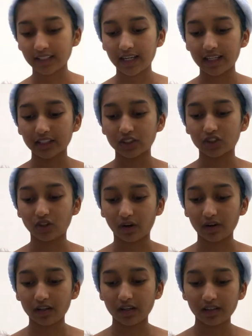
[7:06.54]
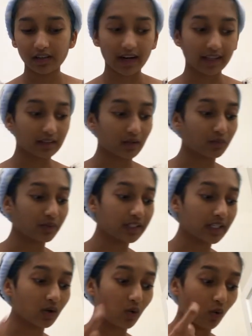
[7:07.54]
a dark color at the
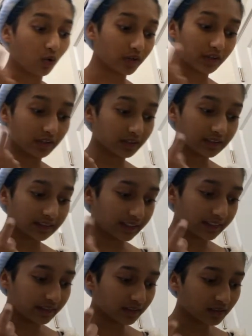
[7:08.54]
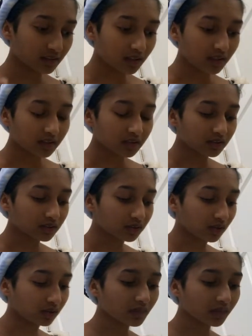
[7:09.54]
really corner side.
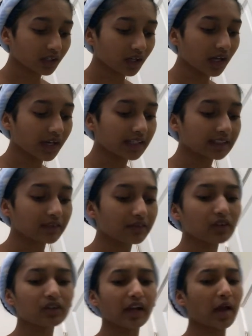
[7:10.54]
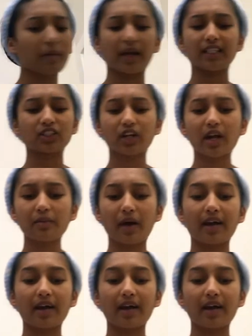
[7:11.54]
So, and if you look at my Instagram, I